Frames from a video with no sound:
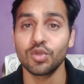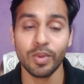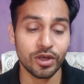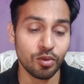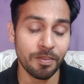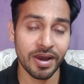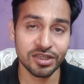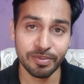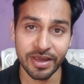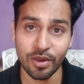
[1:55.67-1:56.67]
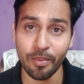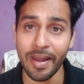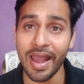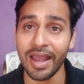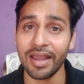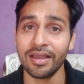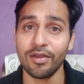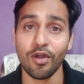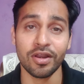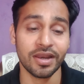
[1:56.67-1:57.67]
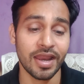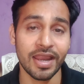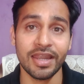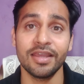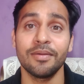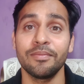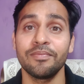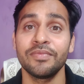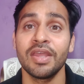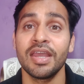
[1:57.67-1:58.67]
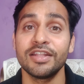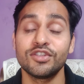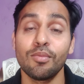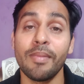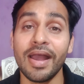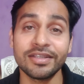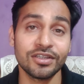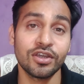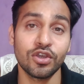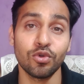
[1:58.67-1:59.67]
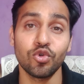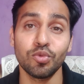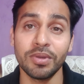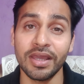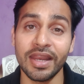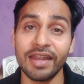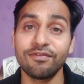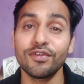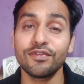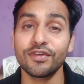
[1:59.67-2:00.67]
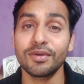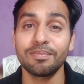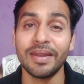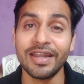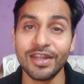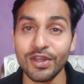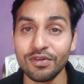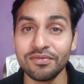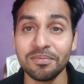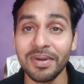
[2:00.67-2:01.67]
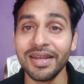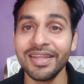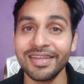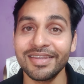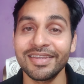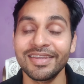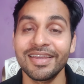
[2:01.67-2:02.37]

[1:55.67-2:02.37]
so when you pass by a bank or an ATM, it's a magic cue to be grateful for plenty of money.